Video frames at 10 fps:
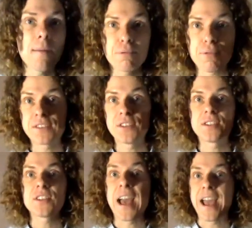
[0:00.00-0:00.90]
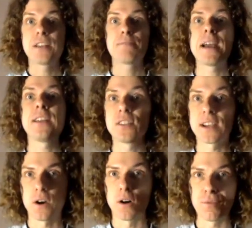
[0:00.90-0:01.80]
oppresses the handmaids
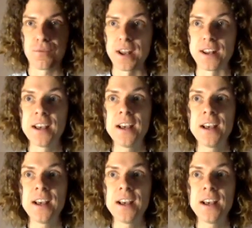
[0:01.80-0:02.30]
like Alfred.